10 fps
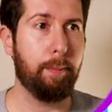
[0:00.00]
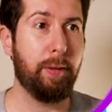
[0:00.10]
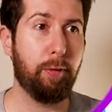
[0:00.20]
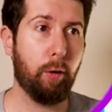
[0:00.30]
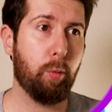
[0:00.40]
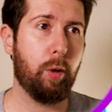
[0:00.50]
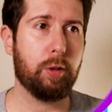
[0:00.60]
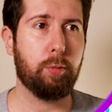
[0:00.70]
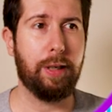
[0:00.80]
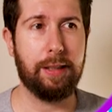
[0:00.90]
Before
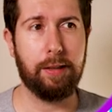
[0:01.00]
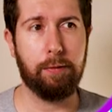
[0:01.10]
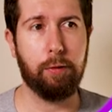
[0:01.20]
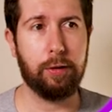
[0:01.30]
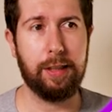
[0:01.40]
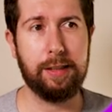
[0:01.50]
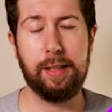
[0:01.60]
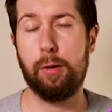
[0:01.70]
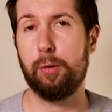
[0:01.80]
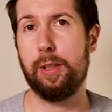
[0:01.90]
was 104 days,
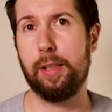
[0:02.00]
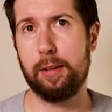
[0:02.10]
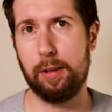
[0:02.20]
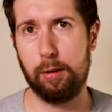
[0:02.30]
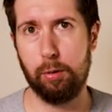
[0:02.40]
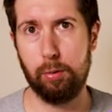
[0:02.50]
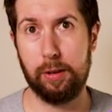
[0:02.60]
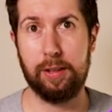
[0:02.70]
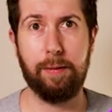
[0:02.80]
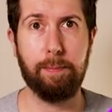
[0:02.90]
now 62.
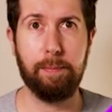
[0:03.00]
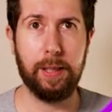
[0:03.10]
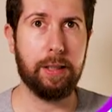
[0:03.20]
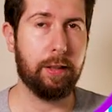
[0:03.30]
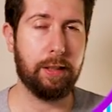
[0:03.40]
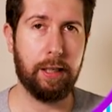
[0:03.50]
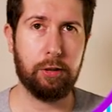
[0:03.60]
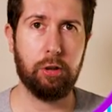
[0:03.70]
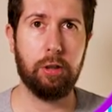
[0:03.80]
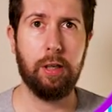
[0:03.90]
It's a big
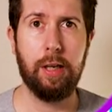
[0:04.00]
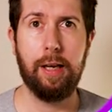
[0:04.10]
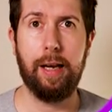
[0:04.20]
reduction.